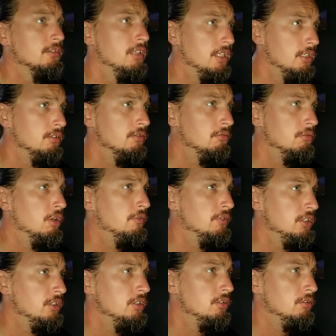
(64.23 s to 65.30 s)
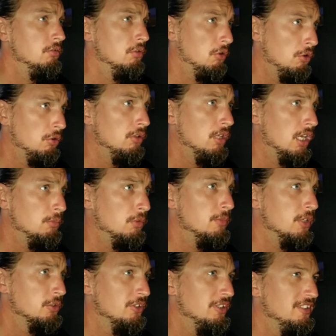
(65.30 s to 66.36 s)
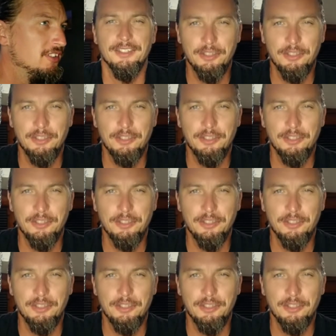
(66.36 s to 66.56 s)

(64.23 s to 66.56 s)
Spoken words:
and of the whole album actually.